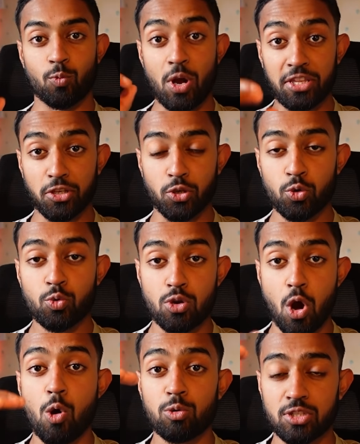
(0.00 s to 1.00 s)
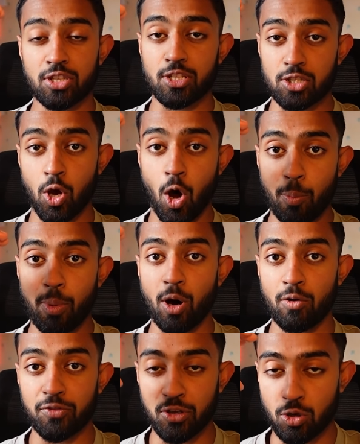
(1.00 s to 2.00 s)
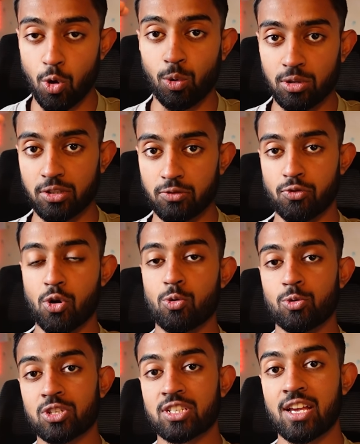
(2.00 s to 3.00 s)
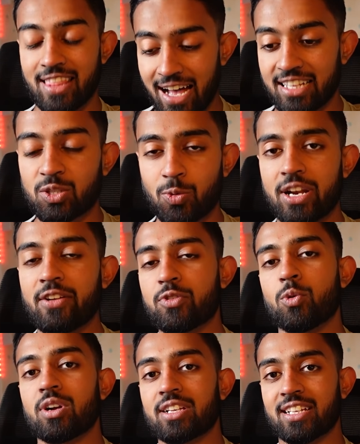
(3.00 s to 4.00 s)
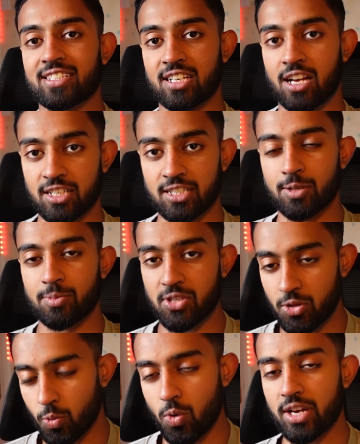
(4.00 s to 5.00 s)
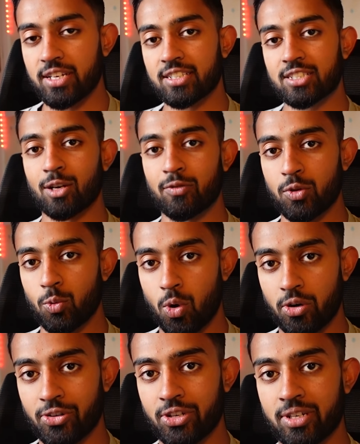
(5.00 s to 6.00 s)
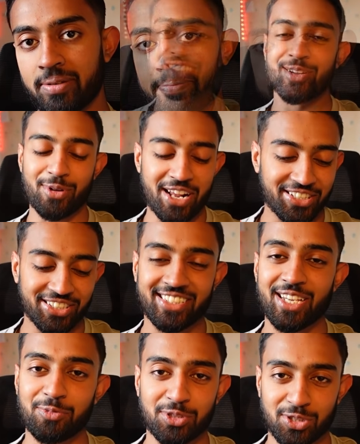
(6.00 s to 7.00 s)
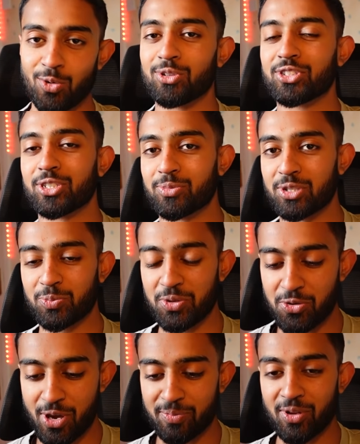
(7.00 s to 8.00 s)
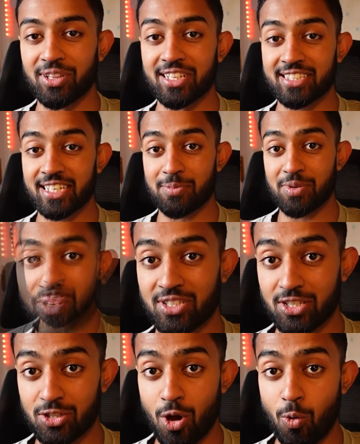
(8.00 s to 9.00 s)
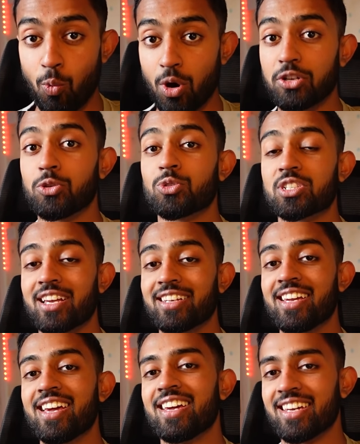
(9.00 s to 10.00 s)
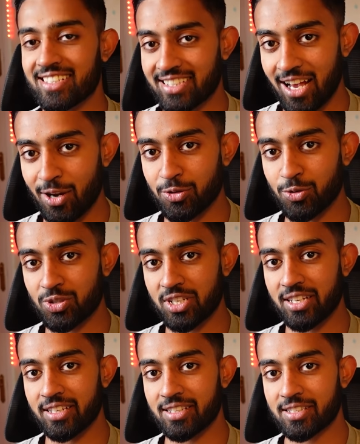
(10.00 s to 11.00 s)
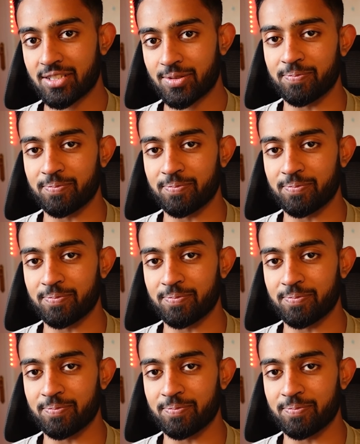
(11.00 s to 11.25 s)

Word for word: When you go to the top of the Golden Rose, that's when everyone gets accustomed to the ways of the warrior. Now, what I just said was total gibberish, but you kept on listening because it's not what you say, it's how you say it.